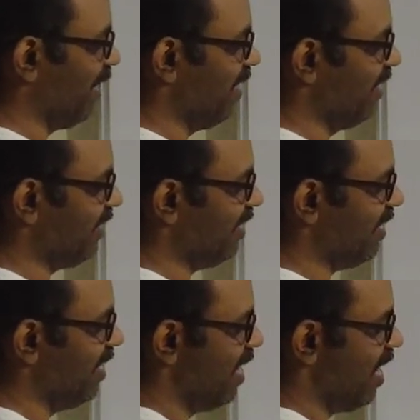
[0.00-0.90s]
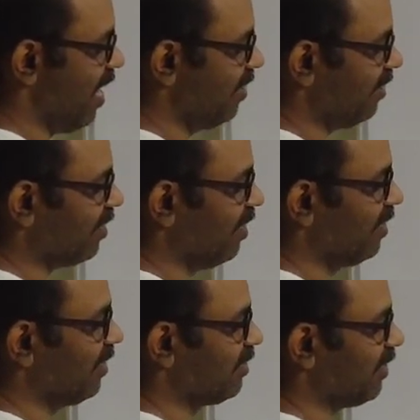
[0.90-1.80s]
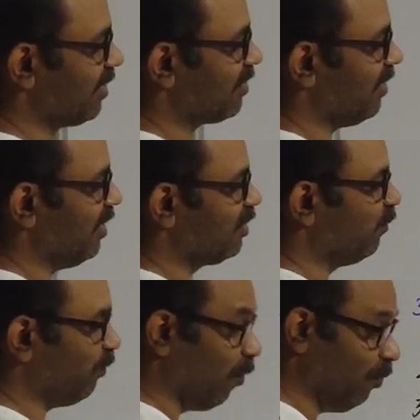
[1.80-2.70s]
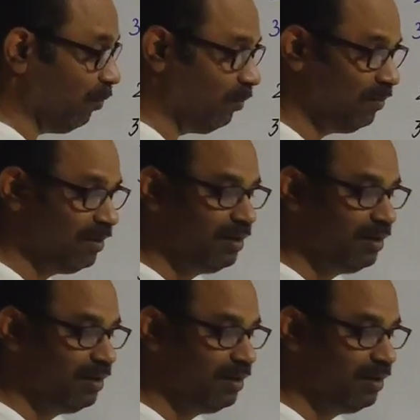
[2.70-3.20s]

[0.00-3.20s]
20 and 36 is 4.